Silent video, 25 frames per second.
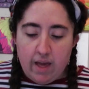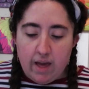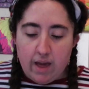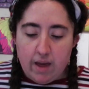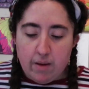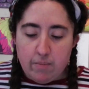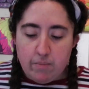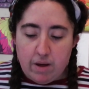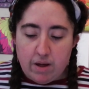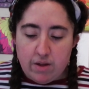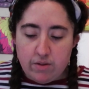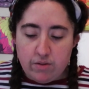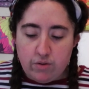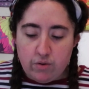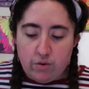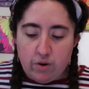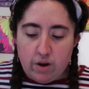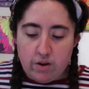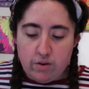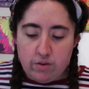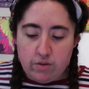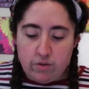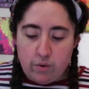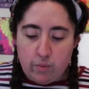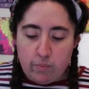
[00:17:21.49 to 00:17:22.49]
And much to
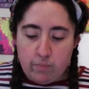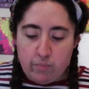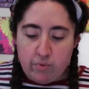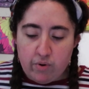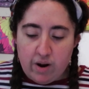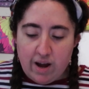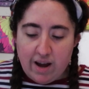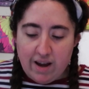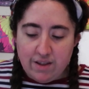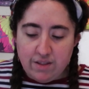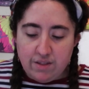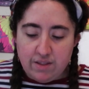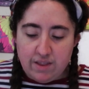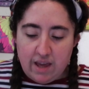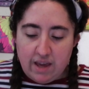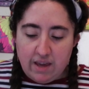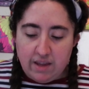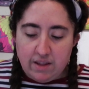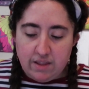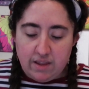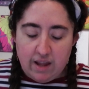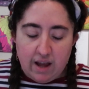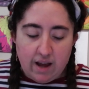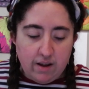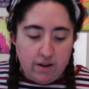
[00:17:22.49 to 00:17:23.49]
her surprise, the
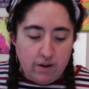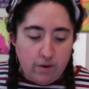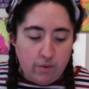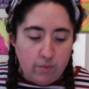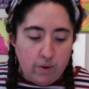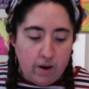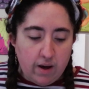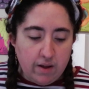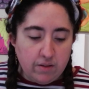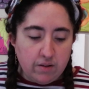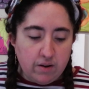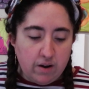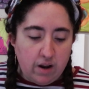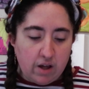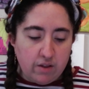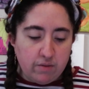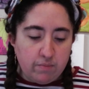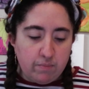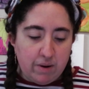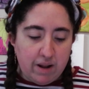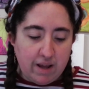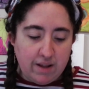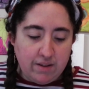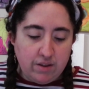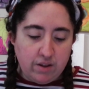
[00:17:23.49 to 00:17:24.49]
entire walls lost
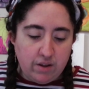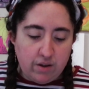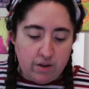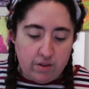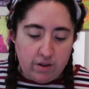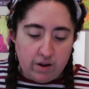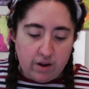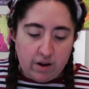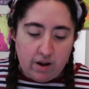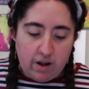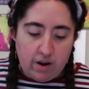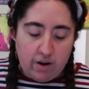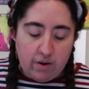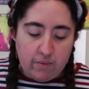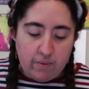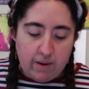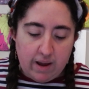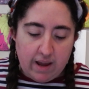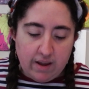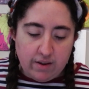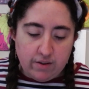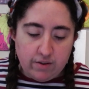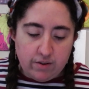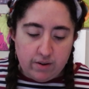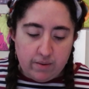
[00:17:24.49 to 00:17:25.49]
plenty of the
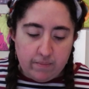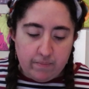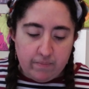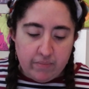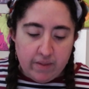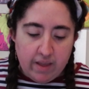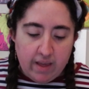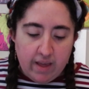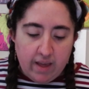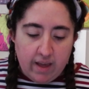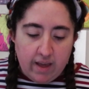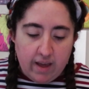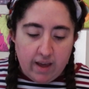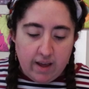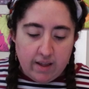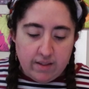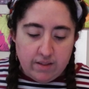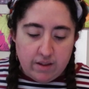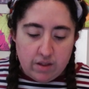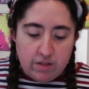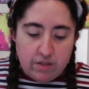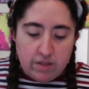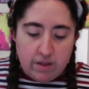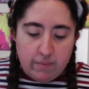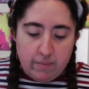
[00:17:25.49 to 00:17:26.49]
coloration, and
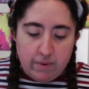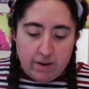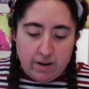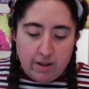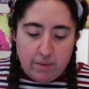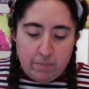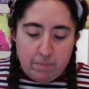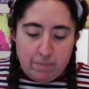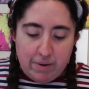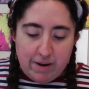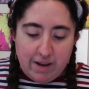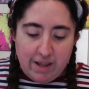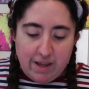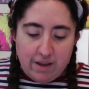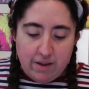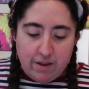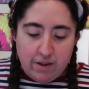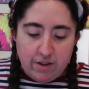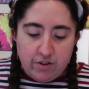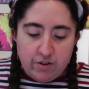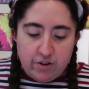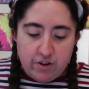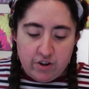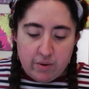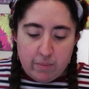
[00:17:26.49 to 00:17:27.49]
the seemingly
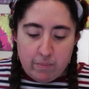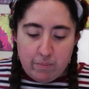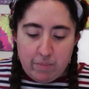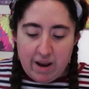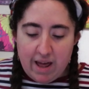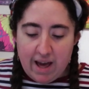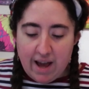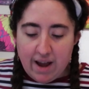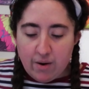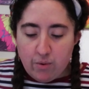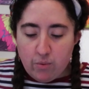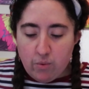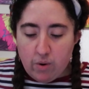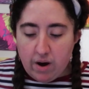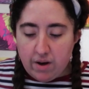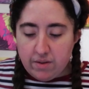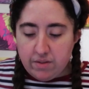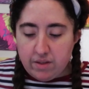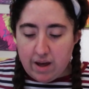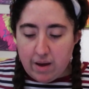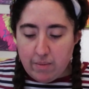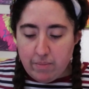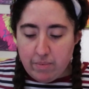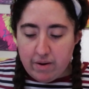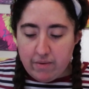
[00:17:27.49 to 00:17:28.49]
bleached black walls
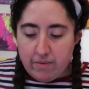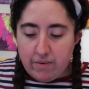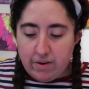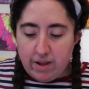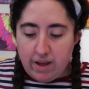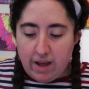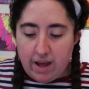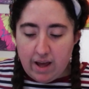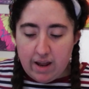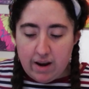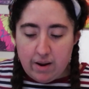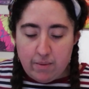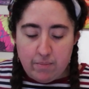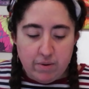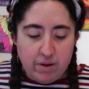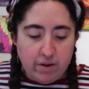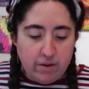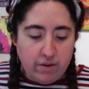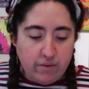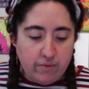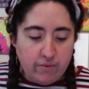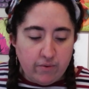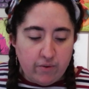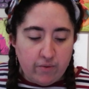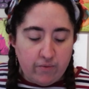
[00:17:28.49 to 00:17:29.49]
apparently had a
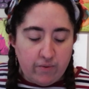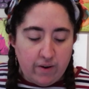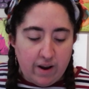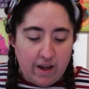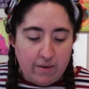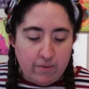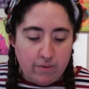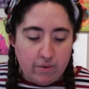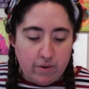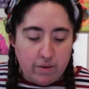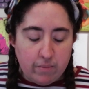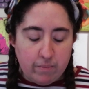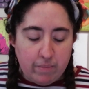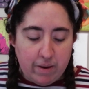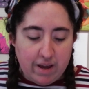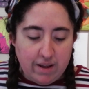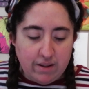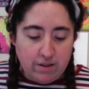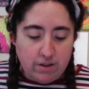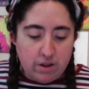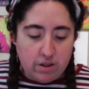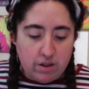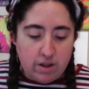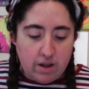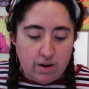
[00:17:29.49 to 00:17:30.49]
beautiful flowery
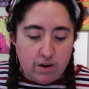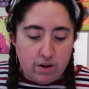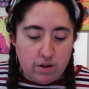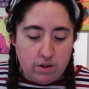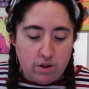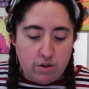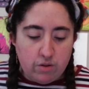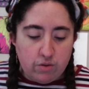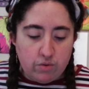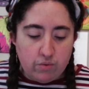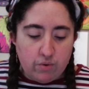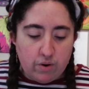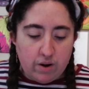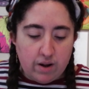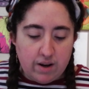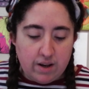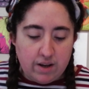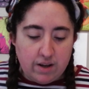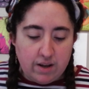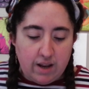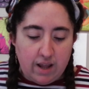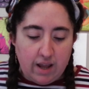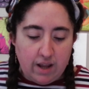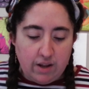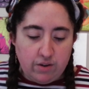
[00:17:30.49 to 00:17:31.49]
paintings and other
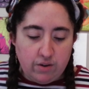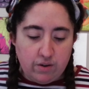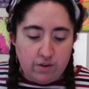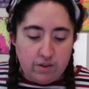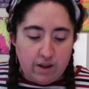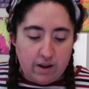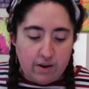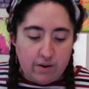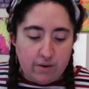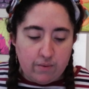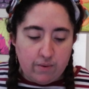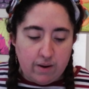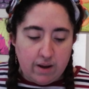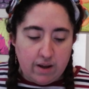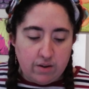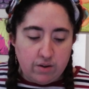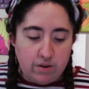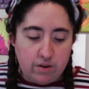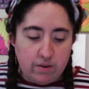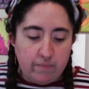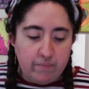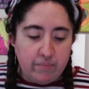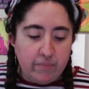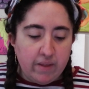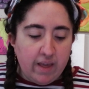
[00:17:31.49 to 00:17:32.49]
swirling nature
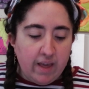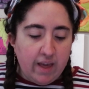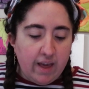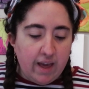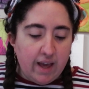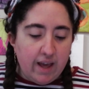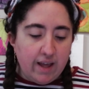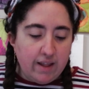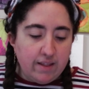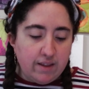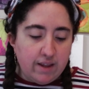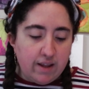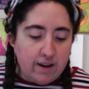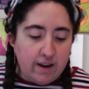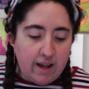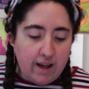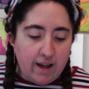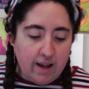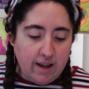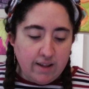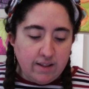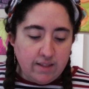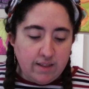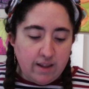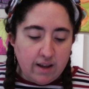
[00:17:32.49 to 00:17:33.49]
decoration. And the
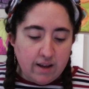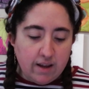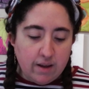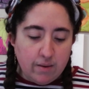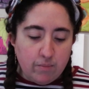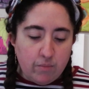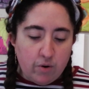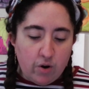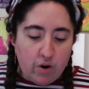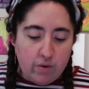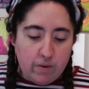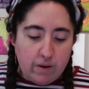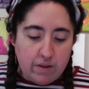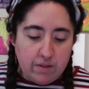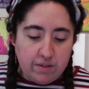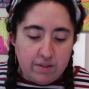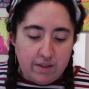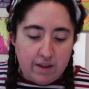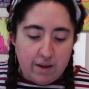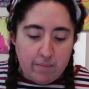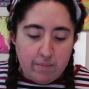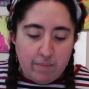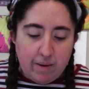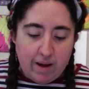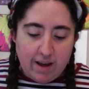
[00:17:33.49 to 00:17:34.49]
knight, taking more of a
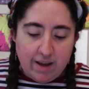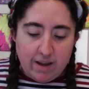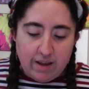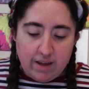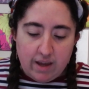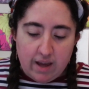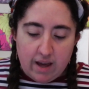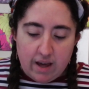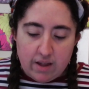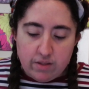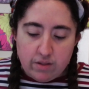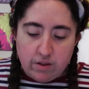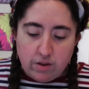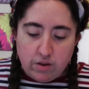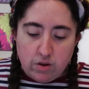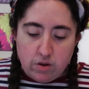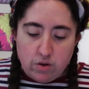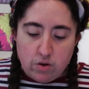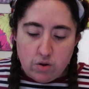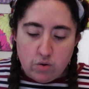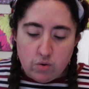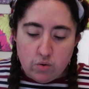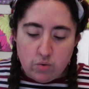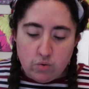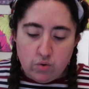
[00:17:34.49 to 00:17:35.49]
step back, he asked,
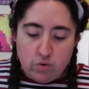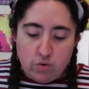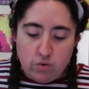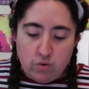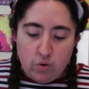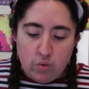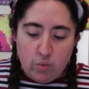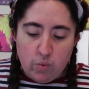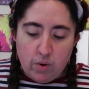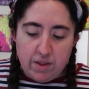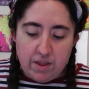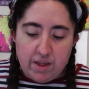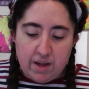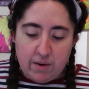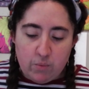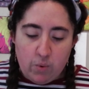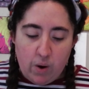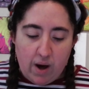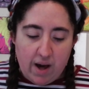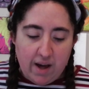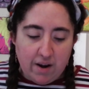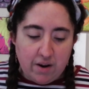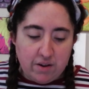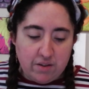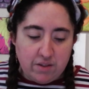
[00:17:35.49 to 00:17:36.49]
you were the
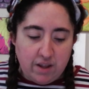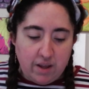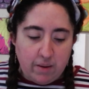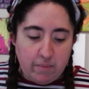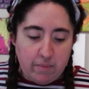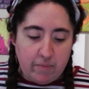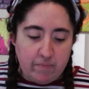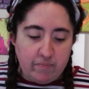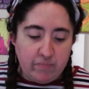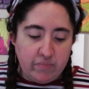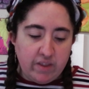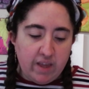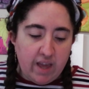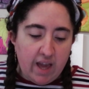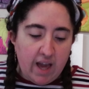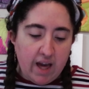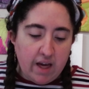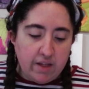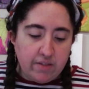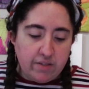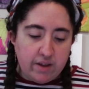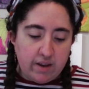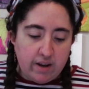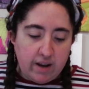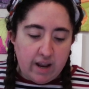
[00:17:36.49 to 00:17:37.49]
water demon."
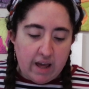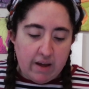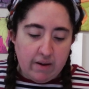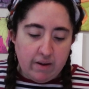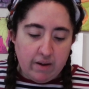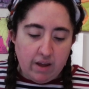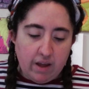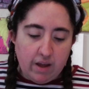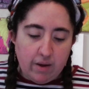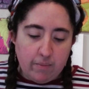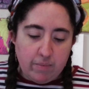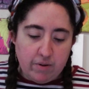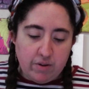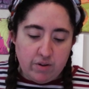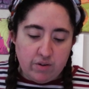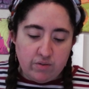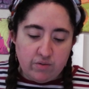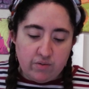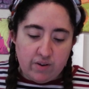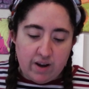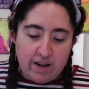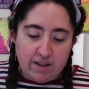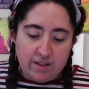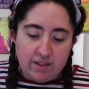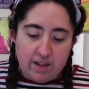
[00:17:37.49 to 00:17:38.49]
"Yes, and now I'm helping you
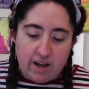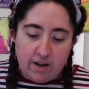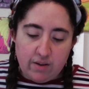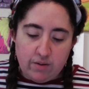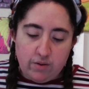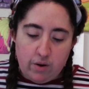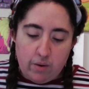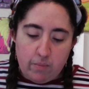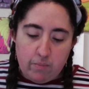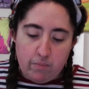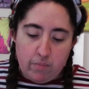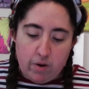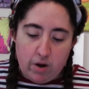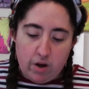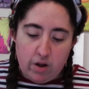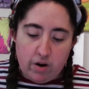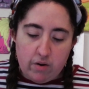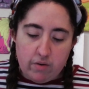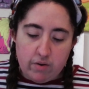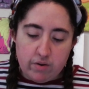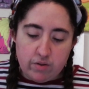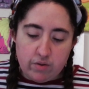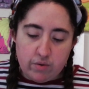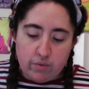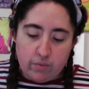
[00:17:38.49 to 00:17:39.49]
track down your
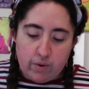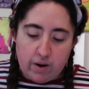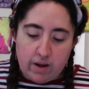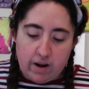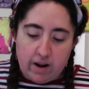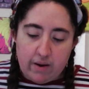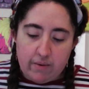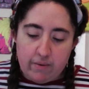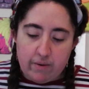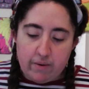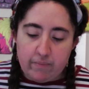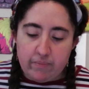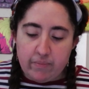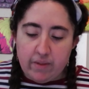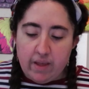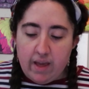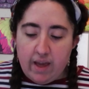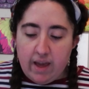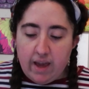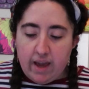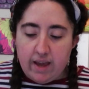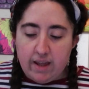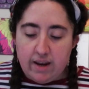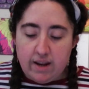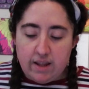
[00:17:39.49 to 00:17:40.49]
murderers or whatever.
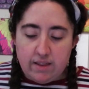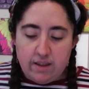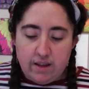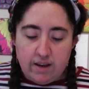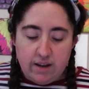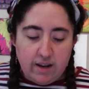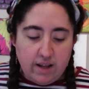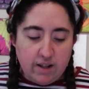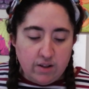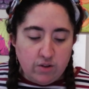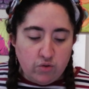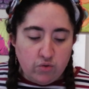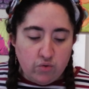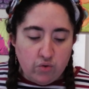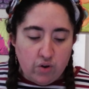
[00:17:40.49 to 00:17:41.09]
And I did not